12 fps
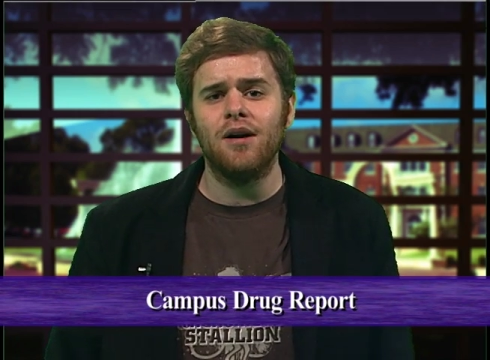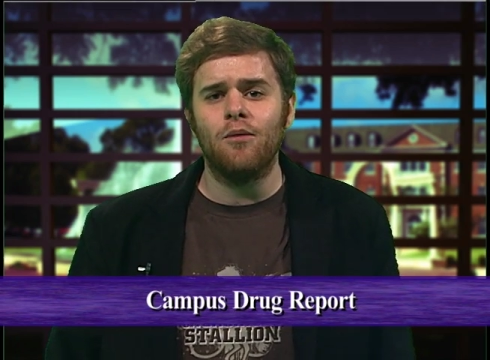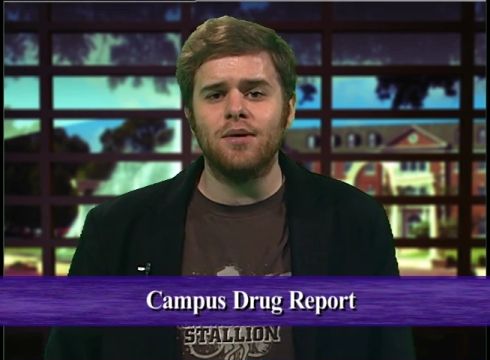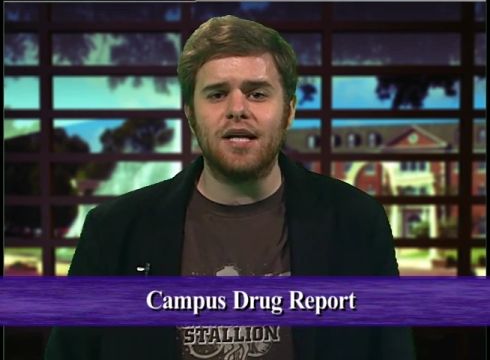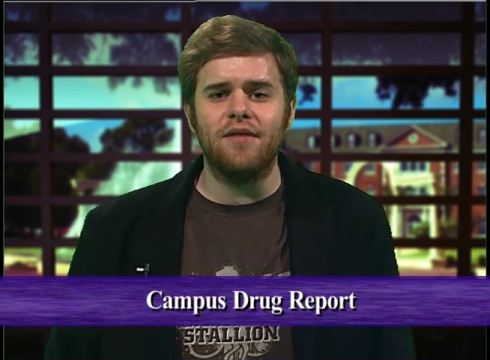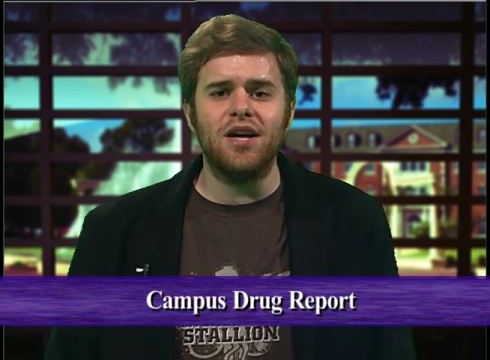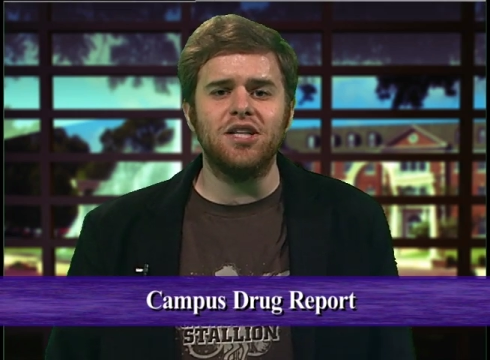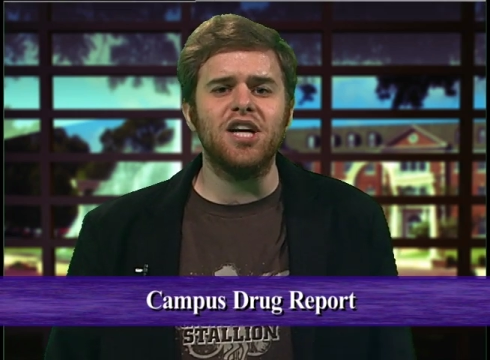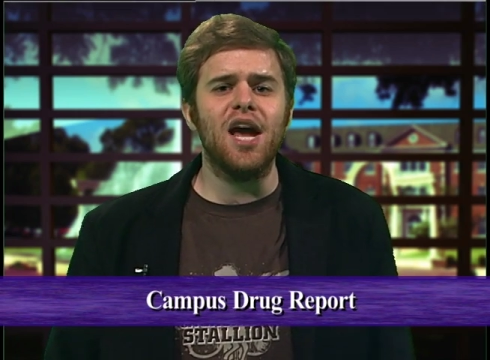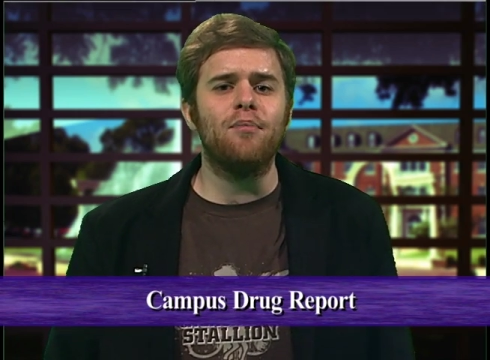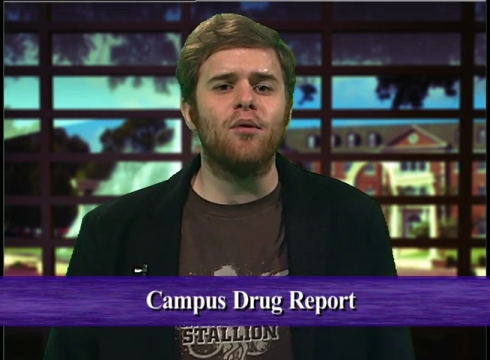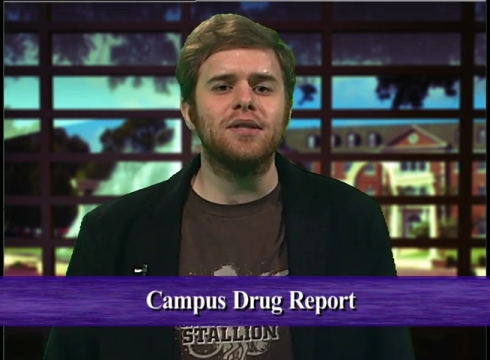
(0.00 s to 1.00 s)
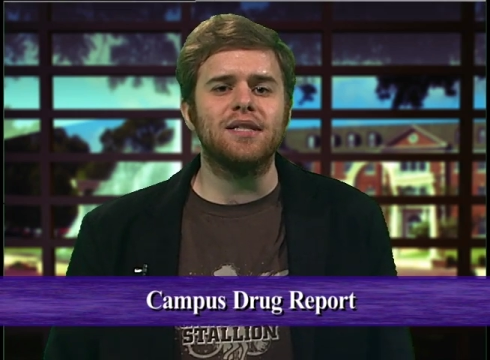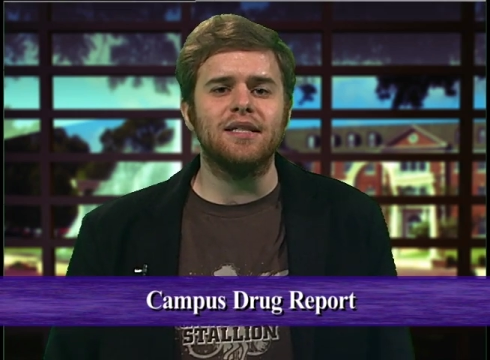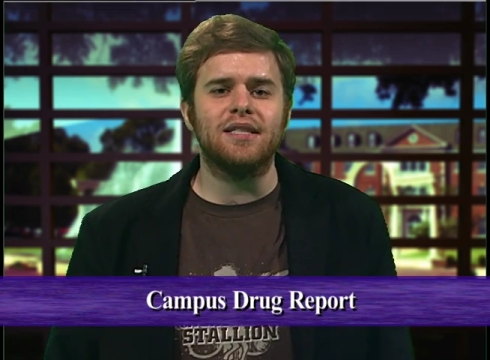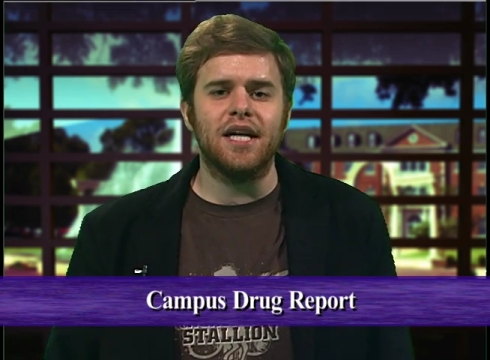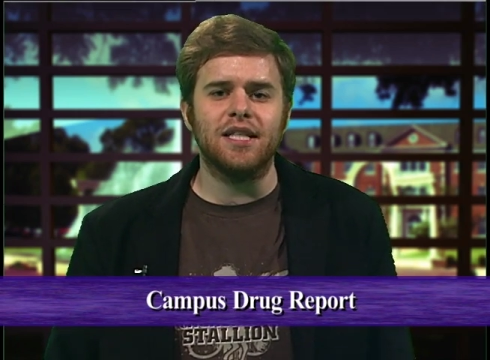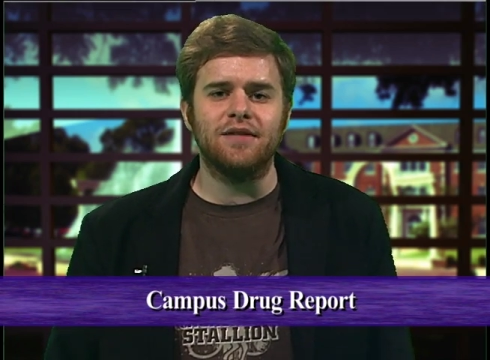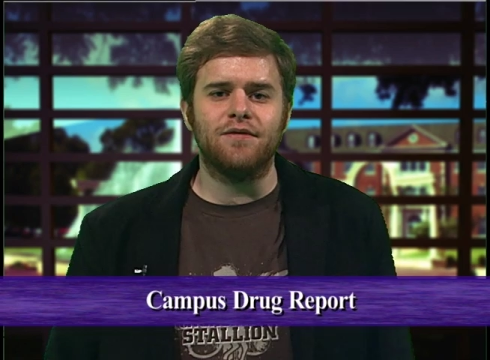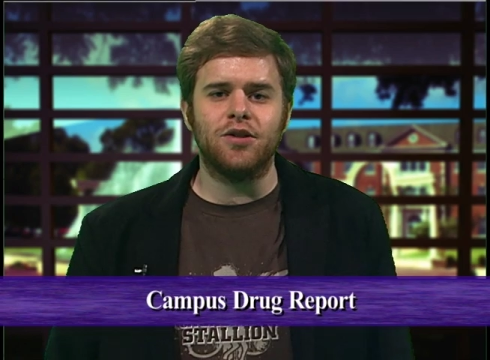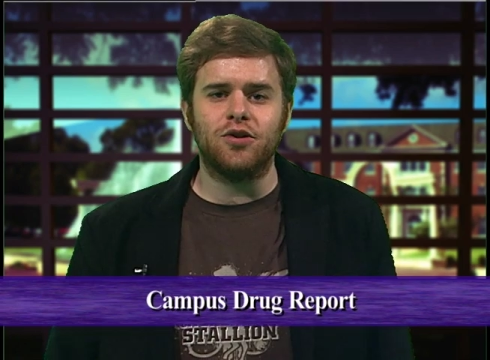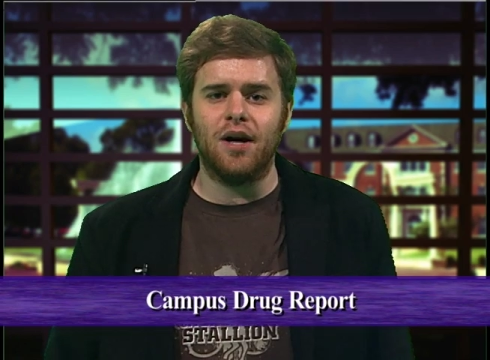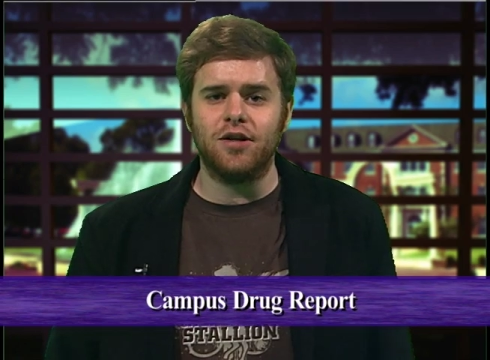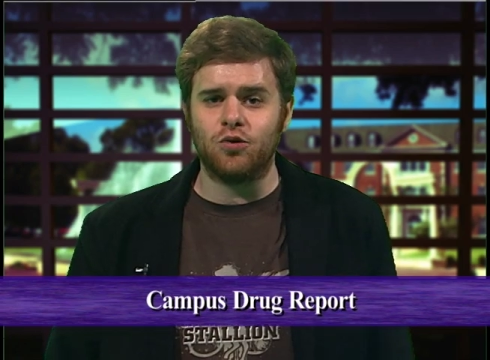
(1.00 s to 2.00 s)
was given a J Board citation for
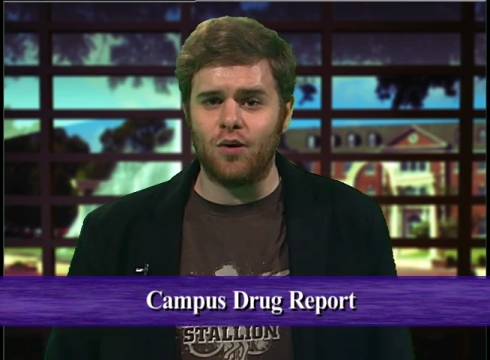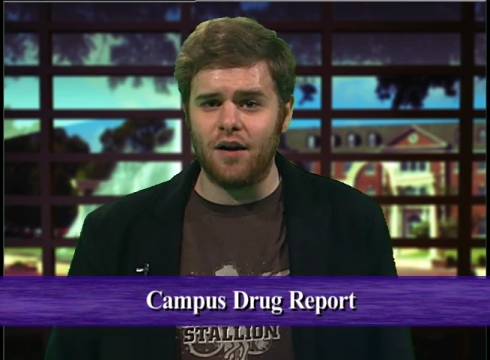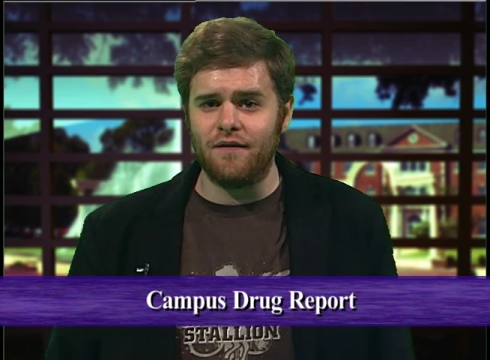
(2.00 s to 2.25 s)
a drug